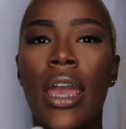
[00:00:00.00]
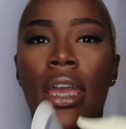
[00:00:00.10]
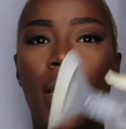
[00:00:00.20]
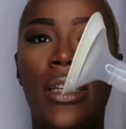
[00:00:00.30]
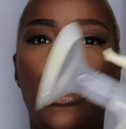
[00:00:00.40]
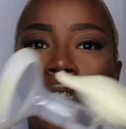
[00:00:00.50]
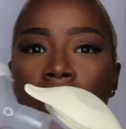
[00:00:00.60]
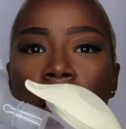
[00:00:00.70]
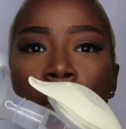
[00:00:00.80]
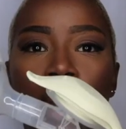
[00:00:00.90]
and it's
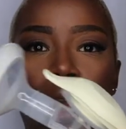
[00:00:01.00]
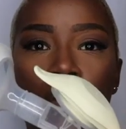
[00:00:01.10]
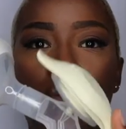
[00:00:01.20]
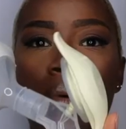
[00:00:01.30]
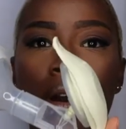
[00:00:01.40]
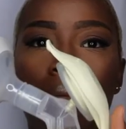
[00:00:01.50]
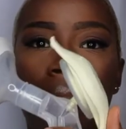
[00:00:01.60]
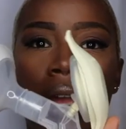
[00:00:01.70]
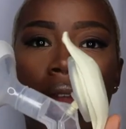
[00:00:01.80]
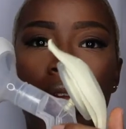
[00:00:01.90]
just a manual pump
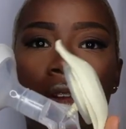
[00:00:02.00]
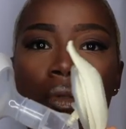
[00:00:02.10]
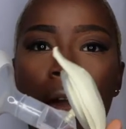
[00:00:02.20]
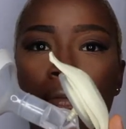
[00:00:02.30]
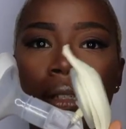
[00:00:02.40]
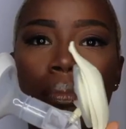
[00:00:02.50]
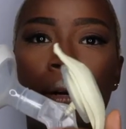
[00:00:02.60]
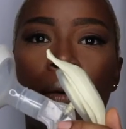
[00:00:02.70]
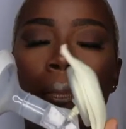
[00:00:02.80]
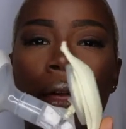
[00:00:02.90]
meaning you have to
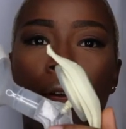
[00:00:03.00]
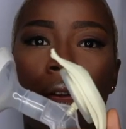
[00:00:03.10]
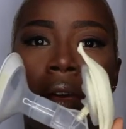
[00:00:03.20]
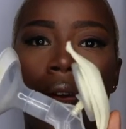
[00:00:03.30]
pump it